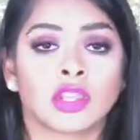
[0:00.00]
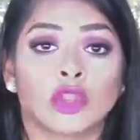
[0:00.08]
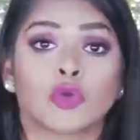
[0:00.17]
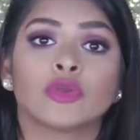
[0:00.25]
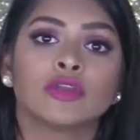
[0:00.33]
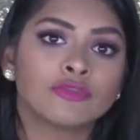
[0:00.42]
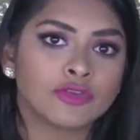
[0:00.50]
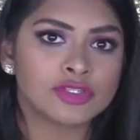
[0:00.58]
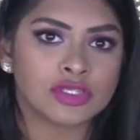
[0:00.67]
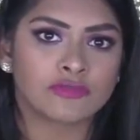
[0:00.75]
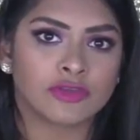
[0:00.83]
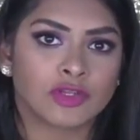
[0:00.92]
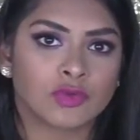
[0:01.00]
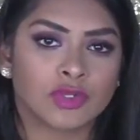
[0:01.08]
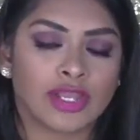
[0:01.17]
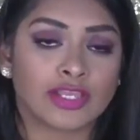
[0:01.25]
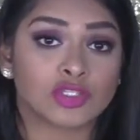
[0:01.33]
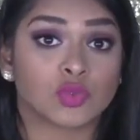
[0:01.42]
Now, if you're someone who
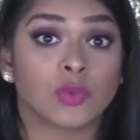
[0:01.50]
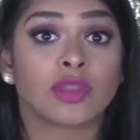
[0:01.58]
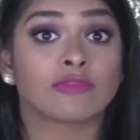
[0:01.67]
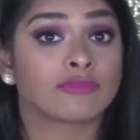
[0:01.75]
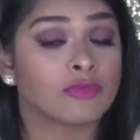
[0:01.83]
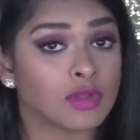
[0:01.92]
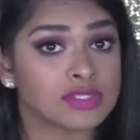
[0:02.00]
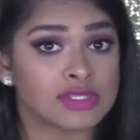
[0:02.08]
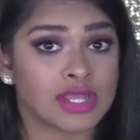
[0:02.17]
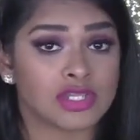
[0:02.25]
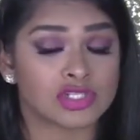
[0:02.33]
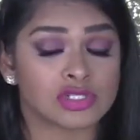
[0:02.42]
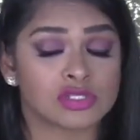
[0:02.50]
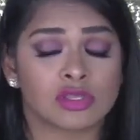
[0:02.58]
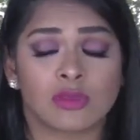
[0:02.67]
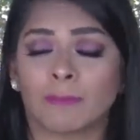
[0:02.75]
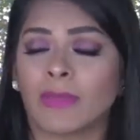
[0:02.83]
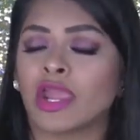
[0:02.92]
likes to wear false lashes,
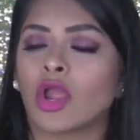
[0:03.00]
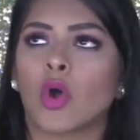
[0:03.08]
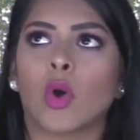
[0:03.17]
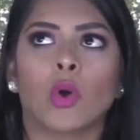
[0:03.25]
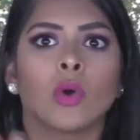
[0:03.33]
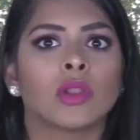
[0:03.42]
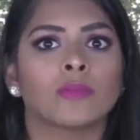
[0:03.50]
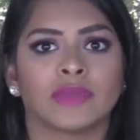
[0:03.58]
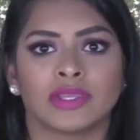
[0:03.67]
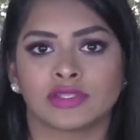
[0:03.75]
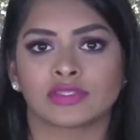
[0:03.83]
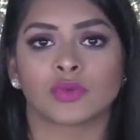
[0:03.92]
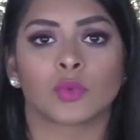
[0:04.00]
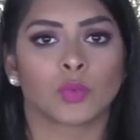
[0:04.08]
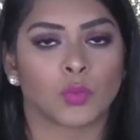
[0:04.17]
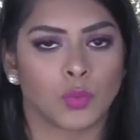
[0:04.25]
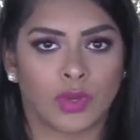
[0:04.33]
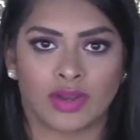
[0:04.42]
by all means
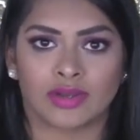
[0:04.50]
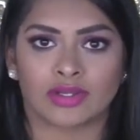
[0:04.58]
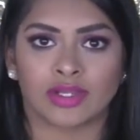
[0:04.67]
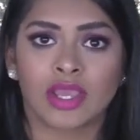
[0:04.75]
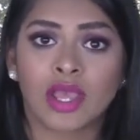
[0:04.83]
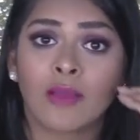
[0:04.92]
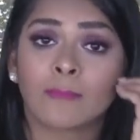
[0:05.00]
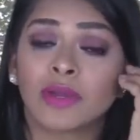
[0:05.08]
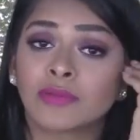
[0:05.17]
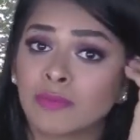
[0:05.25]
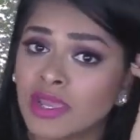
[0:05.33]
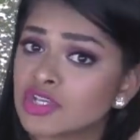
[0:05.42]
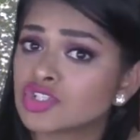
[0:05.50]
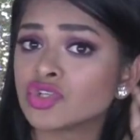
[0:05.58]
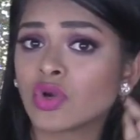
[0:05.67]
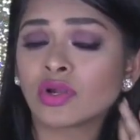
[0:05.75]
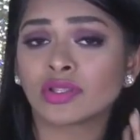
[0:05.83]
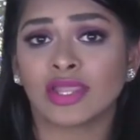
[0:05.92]
wear it. But make
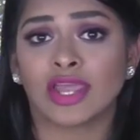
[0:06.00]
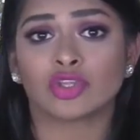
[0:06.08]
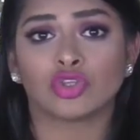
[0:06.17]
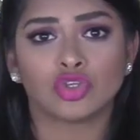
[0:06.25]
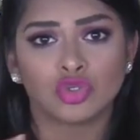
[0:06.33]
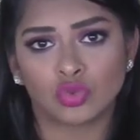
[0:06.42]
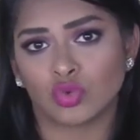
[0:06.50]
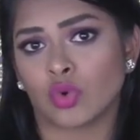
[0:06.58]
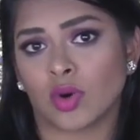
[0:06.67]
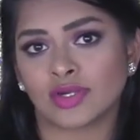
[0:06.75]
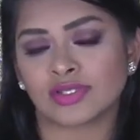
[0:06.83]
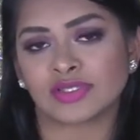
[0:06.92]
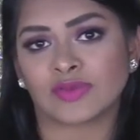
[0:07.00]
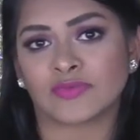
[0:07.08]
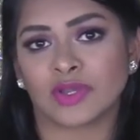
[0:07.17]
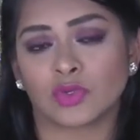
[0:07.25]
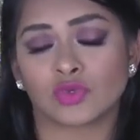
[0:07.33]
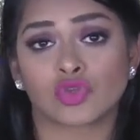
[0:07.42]
sure that you or
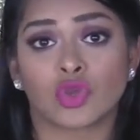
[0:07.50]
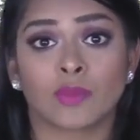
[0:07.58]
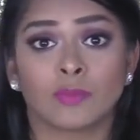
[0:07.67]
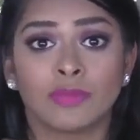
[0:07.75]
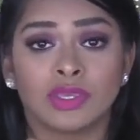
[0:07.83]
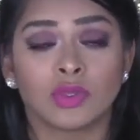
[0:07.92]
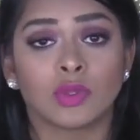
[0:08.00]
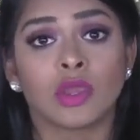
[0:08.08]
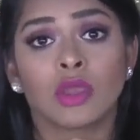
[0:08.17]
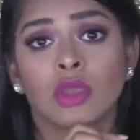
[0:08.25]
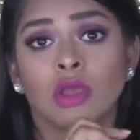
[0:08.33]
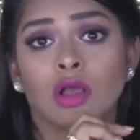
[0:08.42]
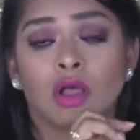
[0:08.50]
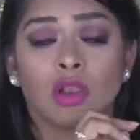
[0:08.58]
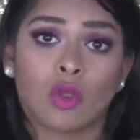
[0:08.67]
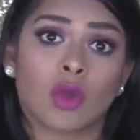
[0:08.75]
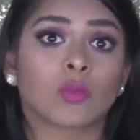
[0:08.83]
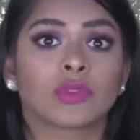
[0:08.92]
someone who's going to be
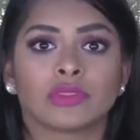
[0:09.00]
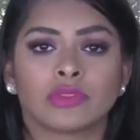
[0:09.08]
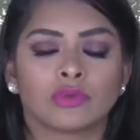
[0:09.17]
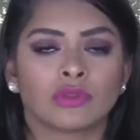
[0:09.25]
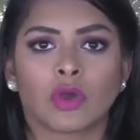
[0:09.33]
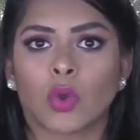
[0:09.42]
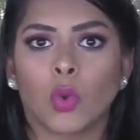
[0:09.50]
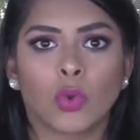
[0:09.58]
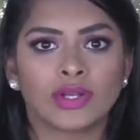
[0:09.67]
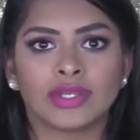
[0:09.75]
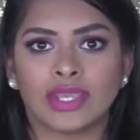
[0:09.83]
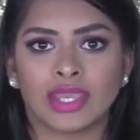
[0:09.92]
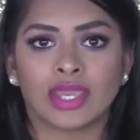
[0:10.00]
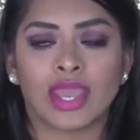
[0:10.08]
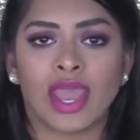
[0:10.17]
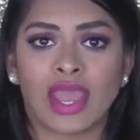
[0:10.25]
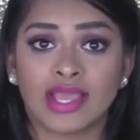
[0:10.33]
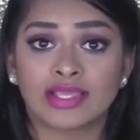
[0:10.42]
along with you the whole day
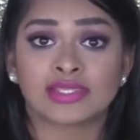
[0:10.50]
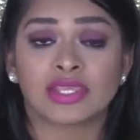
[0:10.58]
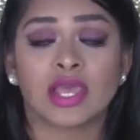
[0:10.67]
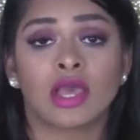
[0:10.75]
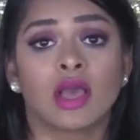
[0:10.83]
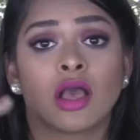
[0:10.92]
has